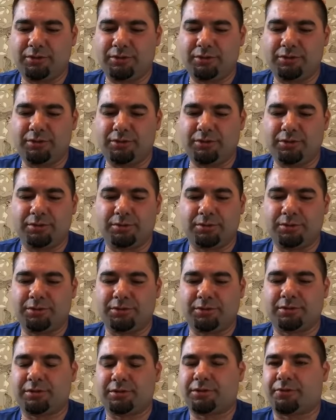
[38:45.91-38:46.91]

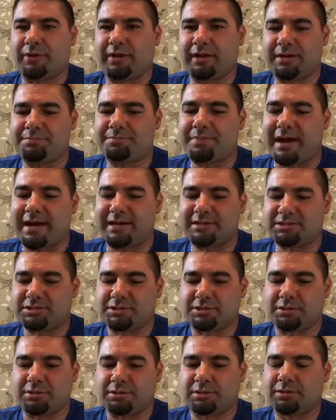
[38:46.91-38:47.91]
you're a great
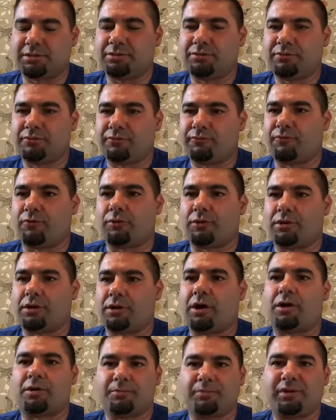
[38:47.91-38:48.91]
ambassador for
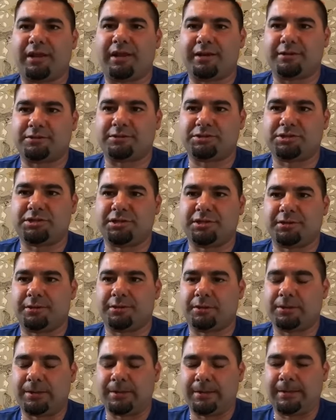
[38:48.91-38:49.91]
our players
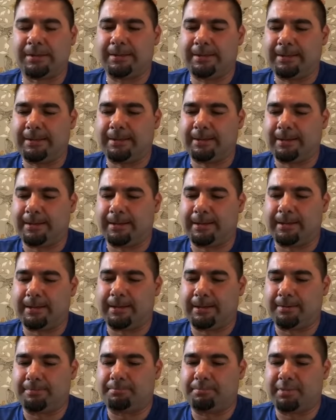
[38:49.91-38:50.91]
here,
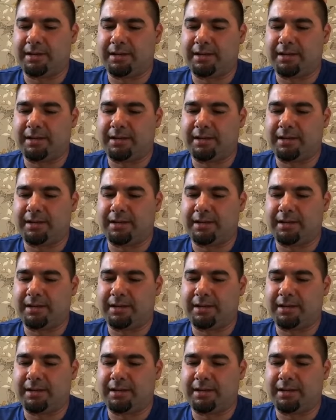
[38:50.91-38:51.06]
and